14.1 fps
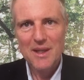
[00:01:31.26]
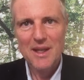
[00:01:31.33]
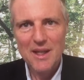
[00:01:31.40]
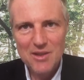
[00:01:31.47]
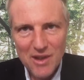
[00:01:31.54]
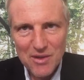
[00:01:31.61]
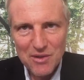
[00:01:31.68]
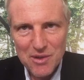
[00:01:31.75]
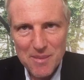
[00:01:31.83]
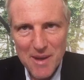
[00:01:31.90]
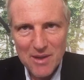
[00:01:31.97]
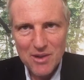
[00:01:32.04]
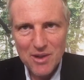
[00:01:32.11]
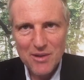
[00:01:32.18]
It's
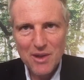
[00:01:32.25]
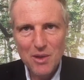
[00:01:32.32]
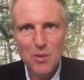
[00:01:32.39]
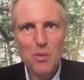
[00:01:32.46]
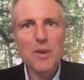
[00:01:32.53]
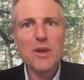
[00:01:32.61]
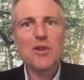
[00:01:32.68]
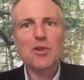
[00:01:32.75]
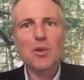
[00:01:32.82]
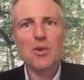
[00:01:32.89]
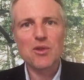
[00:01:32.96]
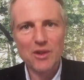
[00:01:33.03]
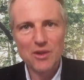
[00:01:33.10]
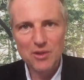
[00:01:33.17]
estimated that
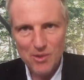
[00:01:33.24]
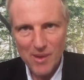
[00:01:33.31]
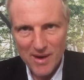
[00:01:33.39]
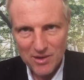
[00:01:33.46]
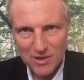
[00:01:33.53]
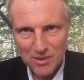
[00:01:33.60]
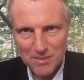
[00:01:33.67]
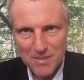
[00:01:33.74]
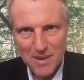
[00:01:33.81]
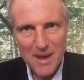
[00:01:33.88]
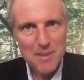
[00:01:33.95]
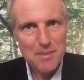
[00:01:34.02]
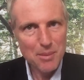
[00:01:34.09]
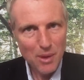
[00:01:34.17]
resource extraction
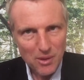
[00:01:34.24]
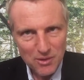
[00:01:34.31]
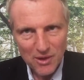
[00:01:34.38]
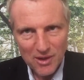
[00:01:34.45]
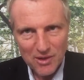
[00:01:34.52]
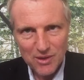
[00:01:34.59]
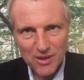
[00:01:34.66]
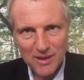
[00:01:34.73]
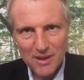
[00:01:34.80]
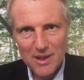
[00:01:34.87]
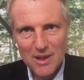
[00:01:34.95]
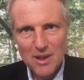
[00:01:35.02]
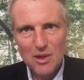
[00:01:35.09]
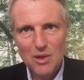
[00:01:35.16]
and processing
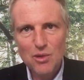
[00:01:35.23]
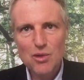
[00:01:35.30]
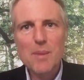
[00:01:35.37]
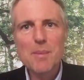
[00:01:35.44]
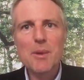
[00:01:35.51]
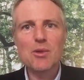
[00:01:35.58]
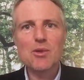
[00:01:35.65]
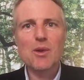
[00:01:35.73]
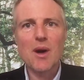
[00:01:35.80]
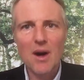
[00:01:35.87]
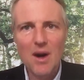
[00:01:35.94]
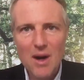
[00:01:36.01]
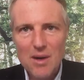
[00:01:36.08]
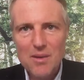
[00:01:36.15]
contribute to
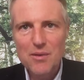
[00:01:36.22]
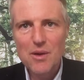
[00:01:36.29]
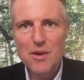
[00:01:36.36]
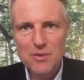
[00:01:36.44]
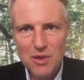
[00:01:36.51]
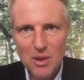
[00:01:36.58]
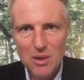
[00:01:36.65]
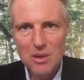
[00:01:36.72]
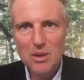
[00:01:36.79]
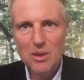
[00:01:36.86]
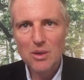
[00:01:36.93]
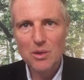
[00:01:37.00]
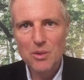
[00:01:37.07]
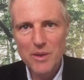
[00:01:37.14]
half of total
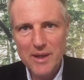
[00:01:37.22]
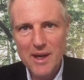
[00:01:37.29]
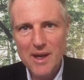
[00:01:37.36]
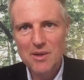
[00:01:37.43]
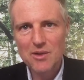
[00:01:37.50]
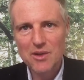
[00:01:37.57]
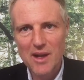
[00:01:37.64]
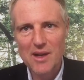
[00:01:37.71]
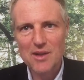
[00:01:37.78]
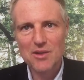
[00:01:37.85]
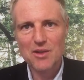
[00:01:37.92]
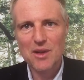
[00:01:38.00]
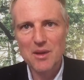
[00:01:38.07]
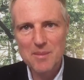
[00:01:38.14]
greenhouse
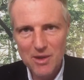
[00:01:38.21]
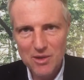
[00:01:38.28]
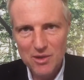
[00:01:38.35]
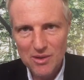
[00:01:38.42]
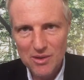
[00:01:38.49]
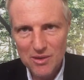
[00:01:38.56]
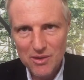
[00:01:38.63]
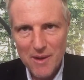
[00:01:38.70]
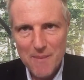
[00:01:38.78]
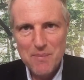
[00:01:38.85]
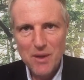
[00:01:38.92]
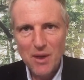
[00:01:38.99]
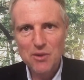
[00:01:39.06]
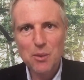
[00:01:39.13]
gas emissions,
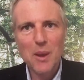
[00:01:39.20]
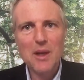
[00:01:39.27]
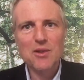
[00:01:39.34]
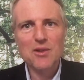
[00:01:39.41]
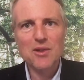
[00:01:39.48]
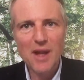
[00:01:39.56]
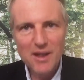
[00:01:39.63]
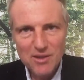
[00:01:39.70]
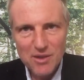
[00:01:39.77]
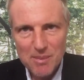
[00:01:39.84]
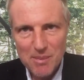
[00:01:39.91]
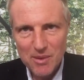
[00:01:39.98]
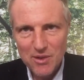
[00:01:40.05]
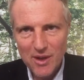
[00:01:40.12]
as well as
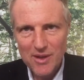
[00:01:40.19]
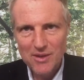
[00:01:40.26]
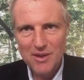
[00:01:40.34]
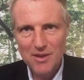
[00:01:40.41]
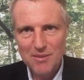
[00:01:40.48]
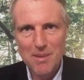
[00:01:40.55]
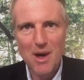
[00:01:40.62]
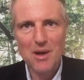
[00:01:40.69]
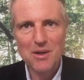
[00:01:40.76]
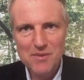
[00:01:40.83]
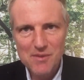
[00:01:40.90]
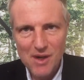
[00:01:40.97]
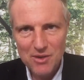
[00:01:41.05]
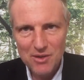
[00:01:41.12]
90% of
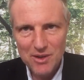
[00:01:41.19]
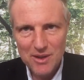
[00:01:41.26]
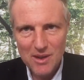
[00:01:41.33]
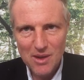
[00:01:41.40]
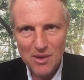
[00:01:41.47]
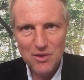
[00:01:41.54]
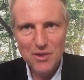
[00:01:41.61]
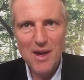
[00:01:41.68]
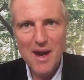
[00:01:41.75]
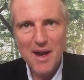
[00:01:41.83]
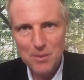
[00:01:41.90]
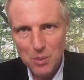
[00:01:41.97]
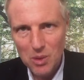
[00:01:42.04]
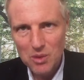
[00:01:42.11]
biodiversity loss
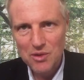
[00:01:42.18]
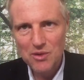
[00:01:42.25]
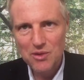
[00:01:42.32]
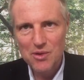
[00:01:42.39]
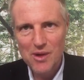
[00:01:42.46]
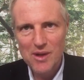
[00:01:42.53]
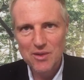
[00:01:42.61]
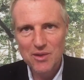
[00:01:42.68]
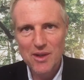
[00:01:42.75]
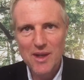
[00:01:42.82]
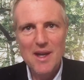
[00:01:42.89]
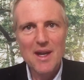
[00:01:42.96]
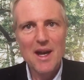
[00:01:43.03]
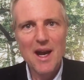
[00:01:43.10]
and water stress.
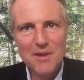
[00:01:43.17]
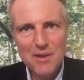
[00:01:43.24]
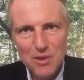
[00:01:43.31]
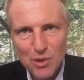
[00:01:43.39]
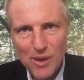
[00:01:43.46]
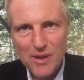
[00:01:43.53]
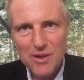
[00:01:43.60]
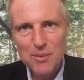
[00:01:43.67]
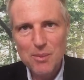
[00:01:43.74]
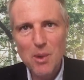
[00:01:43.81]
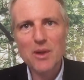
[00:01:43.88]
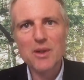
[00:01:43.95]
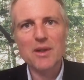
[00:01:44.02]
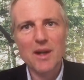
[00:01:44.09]
And the trend is
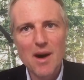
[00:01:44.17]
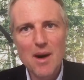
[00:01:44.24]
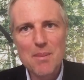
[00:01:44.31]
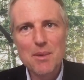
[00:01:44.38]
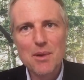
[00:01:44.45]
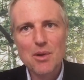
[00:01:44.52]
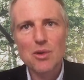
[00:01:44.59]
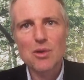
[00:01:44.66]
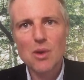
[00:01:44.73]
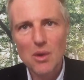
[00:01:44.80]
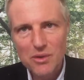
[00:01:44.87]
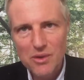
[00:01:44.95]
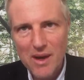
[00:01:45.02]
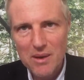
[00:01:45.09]
pointing up,
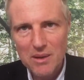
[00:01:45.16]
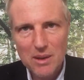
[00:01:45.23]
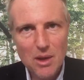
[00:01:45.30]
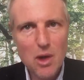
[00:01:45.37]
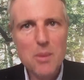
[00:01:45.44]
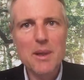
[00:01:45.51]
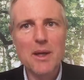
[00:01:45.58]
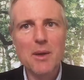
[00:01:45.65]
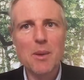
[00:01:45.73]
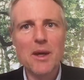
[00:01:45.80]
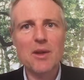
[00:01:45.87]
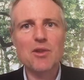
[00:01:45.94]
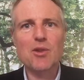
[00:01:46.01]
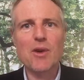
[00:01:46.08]
not down. Globally, we
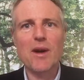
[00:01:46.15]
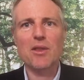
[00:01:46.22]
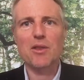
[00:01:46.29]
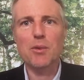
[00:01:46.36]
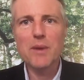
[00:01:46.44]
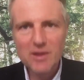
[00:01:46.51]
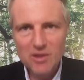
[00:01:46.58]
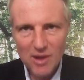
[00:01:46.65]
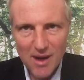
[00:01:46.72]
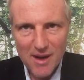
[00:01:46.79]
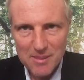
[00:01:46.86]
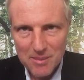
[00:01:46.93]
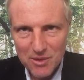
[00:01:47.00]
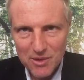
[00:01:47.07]
extract 3
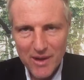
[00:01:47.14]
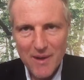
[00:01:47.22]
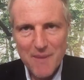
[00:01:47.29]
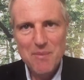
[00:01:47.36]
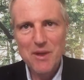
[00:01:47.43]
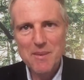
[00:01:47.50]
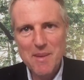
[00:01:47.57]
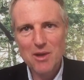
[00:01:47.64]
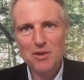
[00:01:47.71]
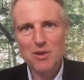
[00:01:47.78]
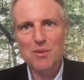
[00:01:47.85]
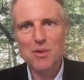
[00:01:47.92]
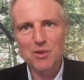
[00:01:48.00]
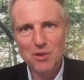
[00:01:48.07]
times the amount
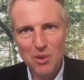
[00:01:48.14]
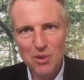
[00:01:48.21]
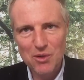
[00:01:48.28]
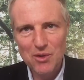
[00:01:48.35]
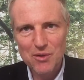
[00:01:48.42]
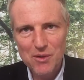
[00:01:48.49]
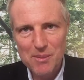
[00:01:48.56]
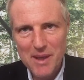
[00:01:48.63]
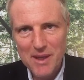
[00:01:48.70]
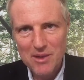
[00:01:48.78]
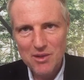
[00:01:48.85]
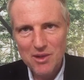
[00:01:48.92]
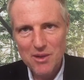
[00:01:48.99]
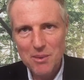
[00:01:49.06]
of resources from
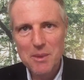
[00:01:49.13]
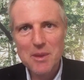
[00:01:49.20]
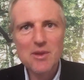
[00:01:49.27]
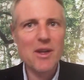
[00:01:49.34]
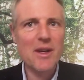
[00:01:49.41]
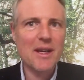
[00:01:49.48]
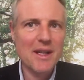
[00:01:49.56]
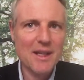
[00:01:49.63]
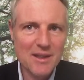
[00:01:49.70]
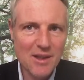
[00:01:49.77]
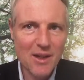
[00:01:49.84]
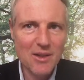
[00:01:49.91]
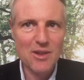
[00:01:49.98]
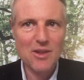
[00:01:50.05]
nature that we did in
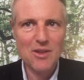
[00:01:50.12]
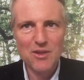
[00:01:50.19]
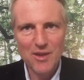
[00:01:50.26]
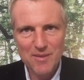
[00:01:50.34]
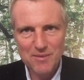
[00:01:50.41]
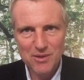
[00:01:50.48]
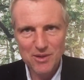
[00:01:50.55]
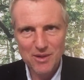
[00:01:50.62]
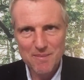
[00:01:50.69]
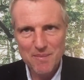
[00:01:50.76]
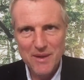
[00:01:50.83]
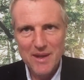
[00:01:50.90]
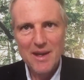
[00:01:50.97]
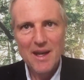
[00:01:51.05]
1970.
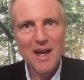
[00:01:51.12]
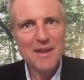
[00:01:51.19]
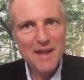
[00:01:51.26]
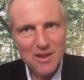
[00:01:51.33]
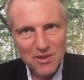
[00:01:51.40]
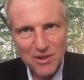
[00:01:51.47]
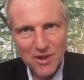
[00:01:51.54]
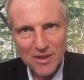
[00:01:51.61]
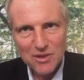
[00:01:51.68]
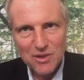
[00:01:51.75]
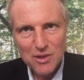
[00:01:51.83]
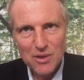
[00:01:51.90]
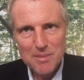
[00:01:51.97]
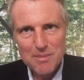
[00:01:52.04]
And that's set
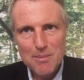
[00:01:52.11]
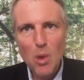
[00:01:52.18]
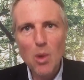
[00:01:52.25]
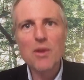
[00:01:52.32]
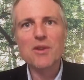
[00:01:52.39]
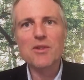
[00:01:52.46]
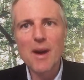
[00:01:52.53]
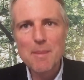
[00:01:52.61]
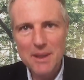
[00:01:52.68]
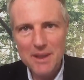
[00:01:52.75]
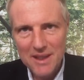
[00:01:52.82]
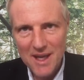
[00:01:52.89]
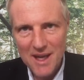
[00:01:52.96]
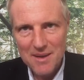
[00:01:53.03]
to more than double
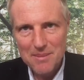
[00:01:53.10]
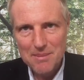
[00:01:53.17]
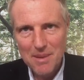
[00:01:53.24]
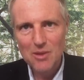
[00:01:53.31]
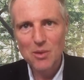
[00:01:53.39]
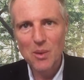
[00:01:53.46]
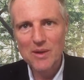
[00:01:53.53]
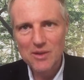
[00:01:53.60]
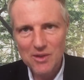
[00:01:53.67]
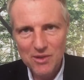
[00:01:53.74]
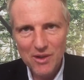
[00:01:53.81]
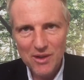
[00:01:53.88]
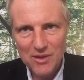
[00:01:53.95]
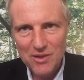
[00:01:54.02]
again by
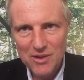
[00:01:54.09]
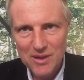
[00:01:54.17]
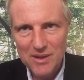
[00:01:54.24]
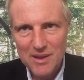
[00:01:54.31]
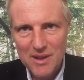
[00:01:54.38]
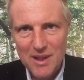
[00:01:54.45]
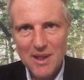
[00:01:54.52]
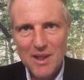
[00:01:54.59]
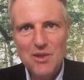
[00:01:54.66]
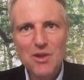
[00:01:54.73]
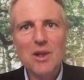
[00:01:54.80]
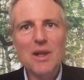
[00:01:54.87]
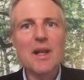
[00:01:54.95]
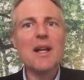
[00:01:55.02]
2060.
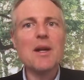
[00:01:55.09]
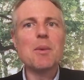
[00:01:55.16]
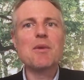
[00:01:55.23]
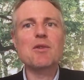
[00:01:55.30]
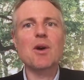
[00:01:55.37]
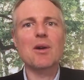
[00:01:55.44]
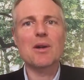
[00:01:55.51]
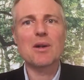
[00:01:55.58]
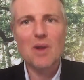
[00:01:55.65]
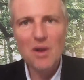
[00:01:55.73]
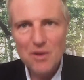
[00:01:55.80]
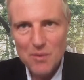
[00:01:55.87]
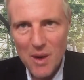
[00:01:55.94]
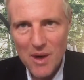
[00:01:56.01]
So clearly we've got a lot
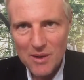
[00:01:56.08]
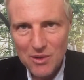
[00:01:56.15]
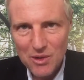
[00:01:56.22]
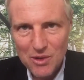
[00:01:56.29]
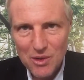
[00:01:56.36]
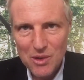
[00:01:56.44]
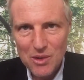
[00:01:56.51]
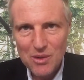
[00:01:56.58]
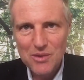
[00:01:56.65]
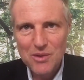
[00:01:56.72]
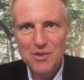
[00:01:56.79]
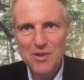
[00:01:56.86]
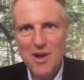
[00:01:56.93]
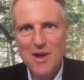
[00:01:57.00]
of work to do
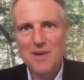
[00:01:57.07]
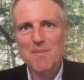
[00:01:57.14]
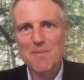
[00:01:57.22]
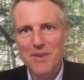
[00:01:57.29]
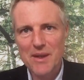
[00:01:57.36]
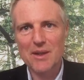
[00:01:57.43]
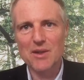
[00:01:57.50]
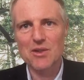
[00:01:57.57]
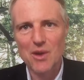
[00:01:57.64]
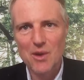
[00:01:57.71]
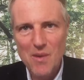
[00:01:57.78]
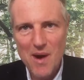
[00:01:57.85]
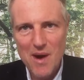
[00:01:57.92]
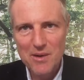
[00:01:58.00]
to turn things
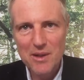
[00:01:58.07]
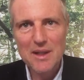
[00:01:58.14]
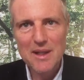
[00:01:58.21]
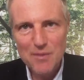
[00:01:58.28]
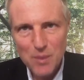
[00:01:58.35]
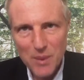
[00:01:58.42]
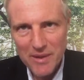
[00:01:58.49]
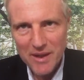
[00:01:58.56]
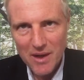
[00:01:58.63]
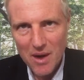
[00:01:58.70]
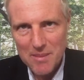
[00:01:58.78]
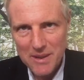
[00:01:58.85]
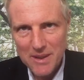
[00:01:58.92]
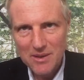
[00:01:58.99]
around and live within our
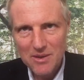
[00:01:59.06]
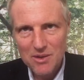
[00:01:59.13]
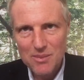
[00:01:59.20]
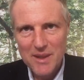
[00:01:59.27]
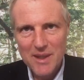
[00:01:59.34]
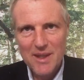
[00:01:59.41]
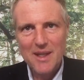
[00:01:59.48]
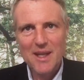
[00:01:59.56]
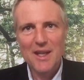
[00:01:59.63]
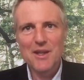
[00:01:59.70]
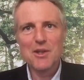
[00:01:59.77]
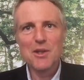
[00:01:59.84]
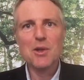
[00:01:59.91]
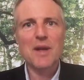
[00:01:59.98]
means. In
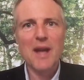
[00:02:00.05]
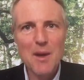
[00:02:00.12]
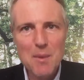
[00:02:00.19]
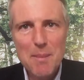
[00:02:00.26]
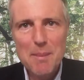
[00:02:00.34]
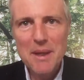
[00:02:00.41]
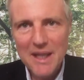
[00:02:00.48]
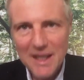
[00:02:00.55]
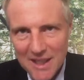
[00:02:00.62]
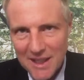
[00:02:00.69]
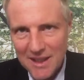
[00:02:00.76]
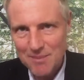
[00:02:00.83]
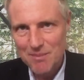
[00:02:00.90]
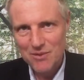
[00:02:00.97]
the UK, we're
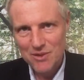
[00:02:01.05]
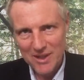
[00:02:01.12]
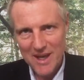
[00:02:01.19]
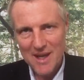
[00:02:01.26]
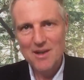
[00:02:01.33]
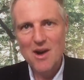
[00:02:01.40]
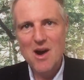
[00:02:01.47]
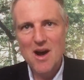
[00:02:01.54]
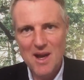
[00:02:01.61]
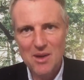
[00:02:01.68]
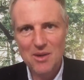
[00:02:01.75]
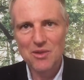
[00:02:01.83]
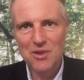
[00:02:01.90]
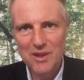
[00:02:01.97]
beginning to get our
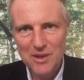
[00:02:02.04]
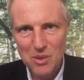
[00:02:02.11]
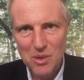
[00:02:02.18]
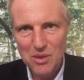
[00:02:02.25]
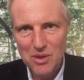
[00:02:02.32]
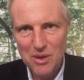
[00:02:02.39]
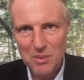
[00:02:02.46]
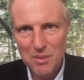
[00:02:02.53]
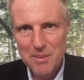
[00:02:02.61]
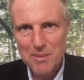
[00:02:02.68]
house in order. We're